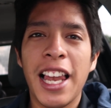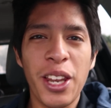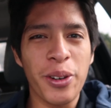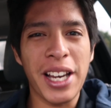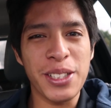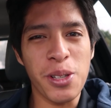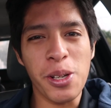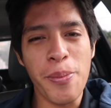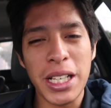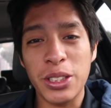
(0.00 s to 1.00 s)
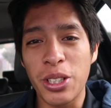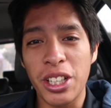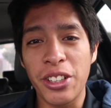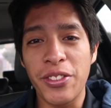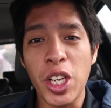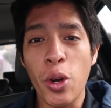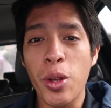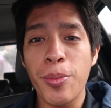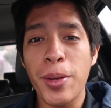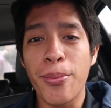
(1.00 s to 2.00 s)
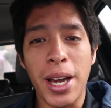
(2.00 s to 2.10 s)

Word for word: Hello guys, welcome back to another video with me.